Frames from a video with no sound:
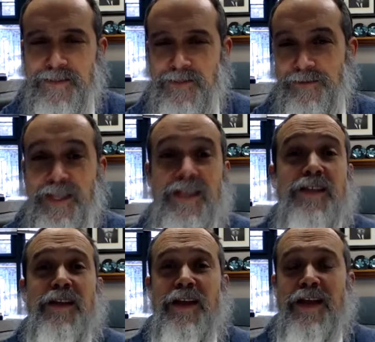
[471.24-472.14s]
So I've
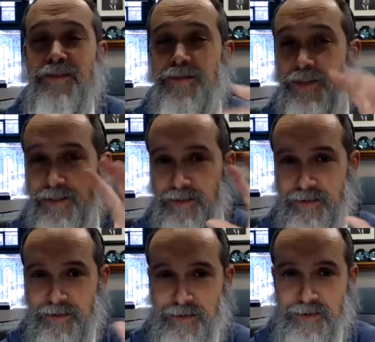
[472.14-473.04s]
taken it out of the,
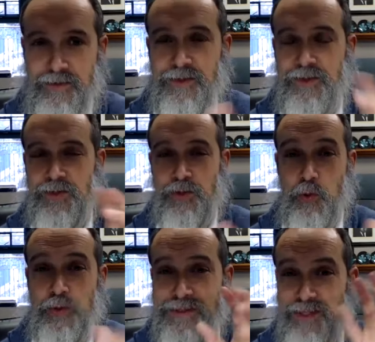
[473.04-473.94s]
the, the
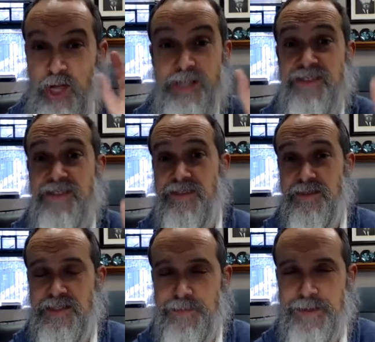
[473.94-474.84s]
coarse husk, so
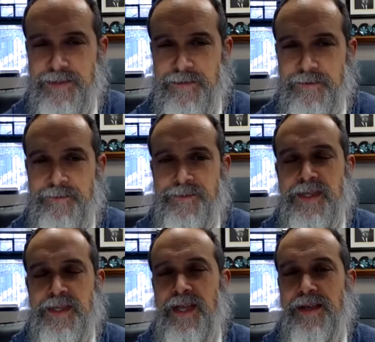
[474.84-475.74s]
to speak.
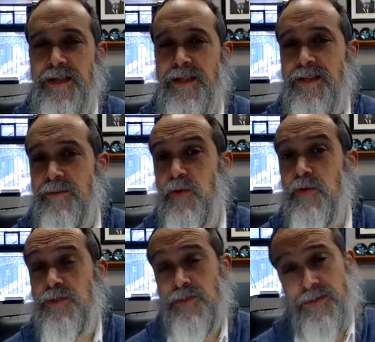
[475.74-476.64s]
And then I'm
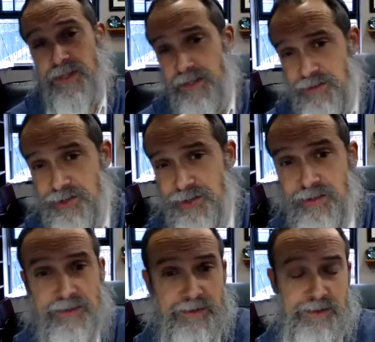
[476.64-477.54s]
going to use the
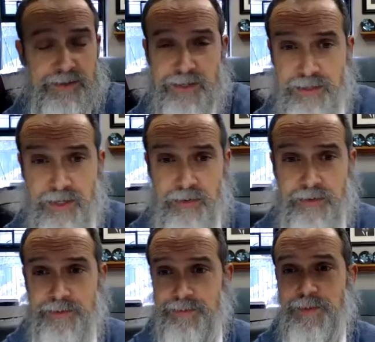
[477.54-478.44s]
energy to study
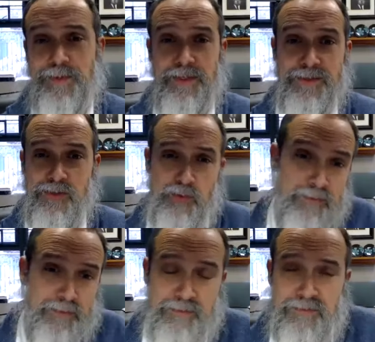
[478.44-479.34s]
Torah with people on
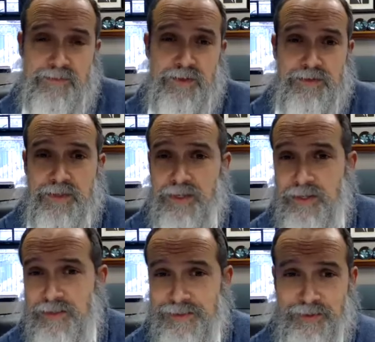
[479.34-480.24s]
Zoom
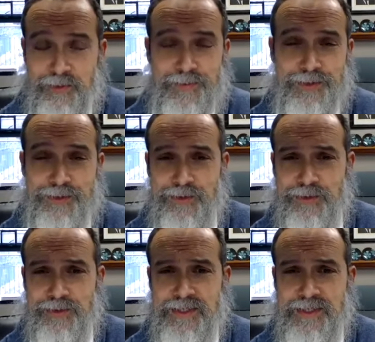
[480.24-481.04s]
uh, and hopefully do good